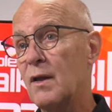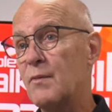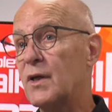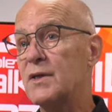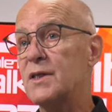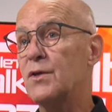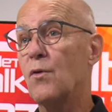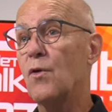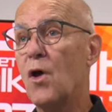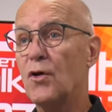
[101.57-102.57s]
because it
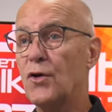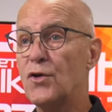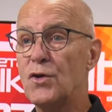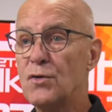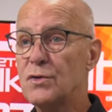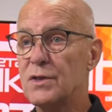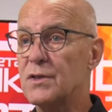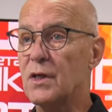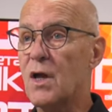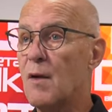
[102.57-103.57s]
no longer uses
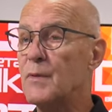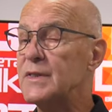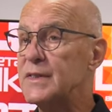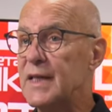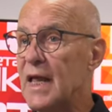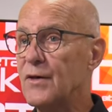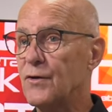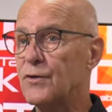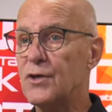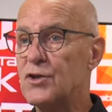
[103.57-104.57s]
a common
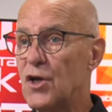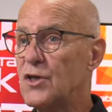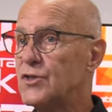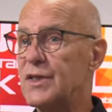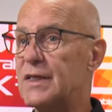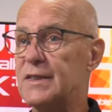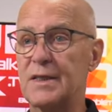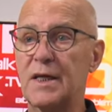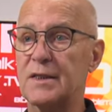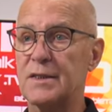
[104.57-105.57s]
standard to judge these
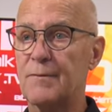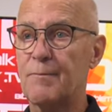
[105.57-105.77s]
things.